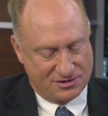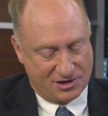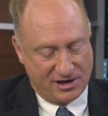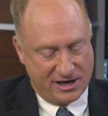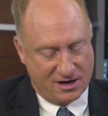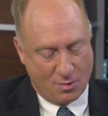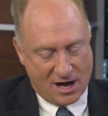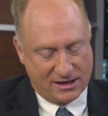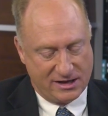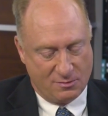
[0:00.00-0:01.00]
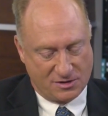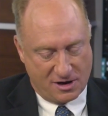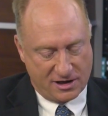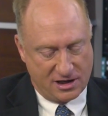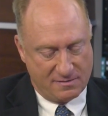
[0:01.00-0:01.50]
Suneeta Walia, and we're
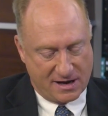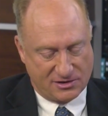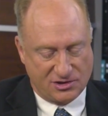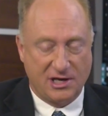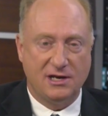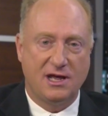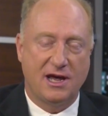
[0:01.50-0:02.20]
talking about skin